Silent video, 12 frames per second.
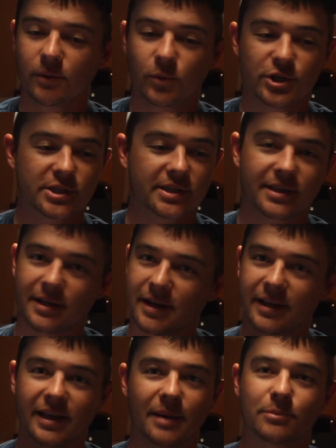we just kind
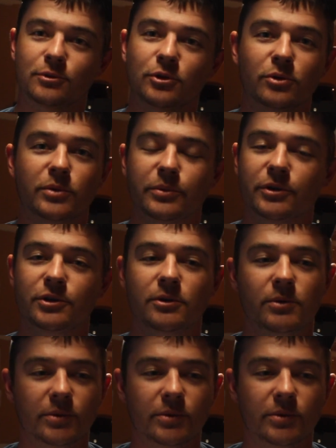of kept doing what we were doing.